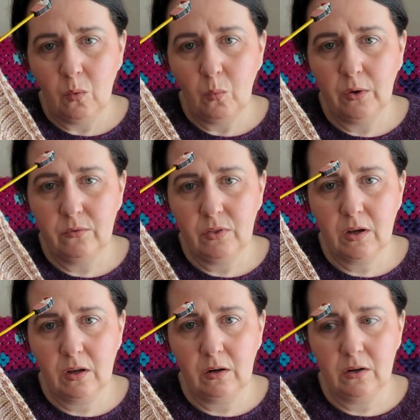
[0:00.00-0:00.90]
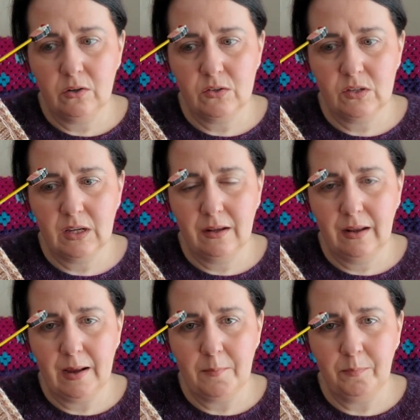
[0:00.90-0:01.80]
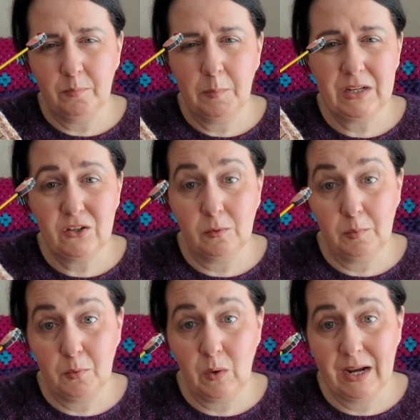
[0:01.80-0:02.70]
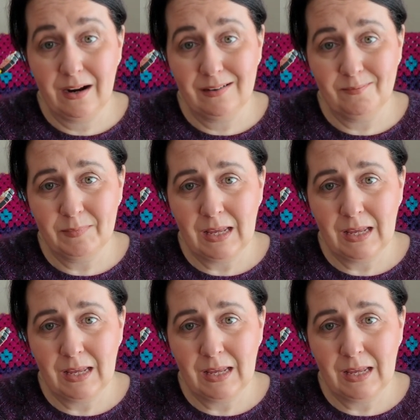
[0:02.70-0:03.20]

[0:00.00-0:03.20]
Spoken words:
one of the colours, maybe double mohair,